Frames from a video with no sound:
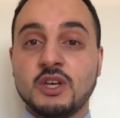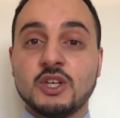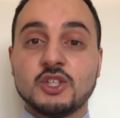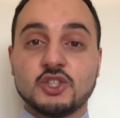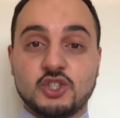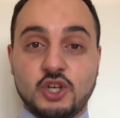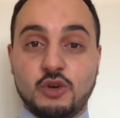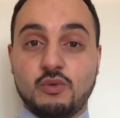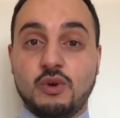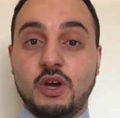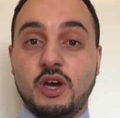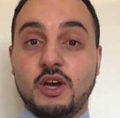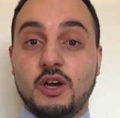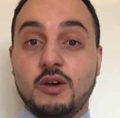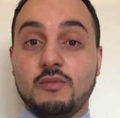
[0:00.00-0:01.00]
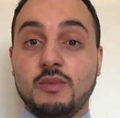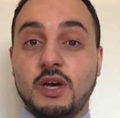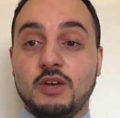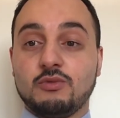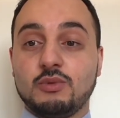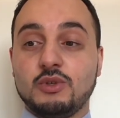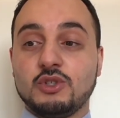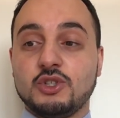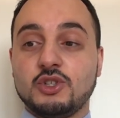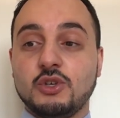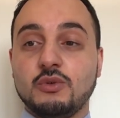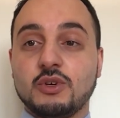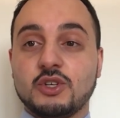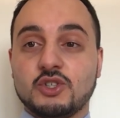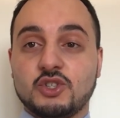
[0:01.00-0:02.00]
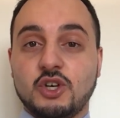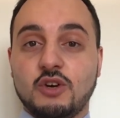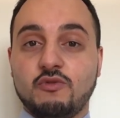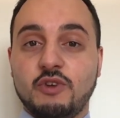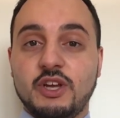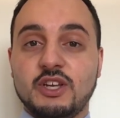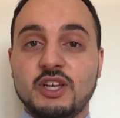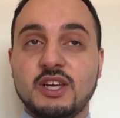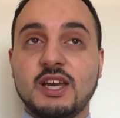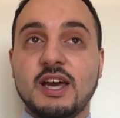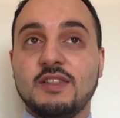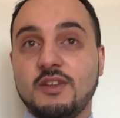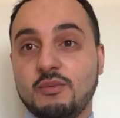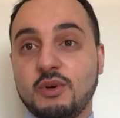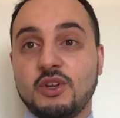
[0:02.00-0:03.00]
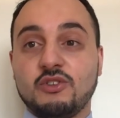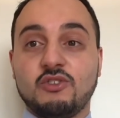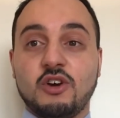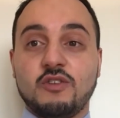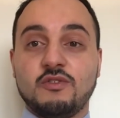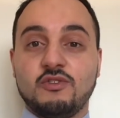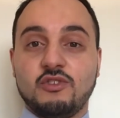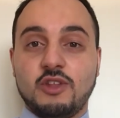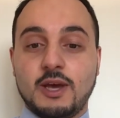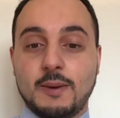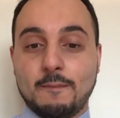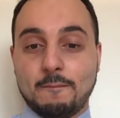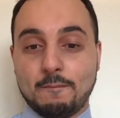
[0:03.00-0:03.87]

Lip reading: So, as we usually do, I'm going to start reading, and then we're going to dive into that.